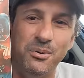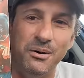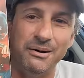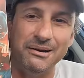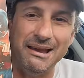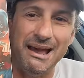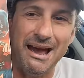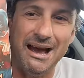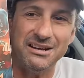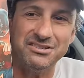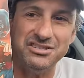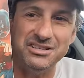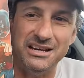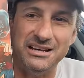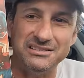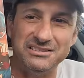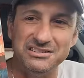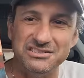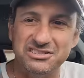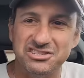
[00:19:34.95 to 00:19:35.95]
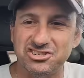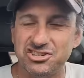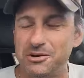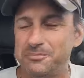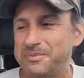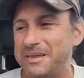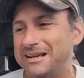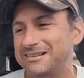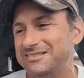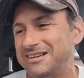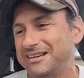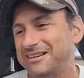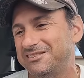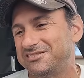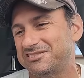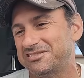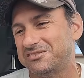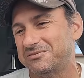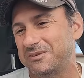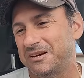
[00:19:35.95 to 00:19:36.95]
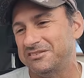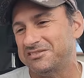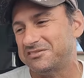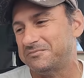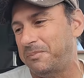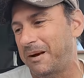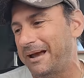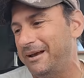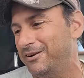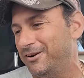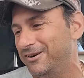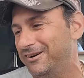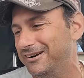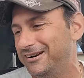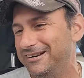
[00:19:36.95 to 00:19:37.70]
But yeah, she has a ship that's like a, a spider.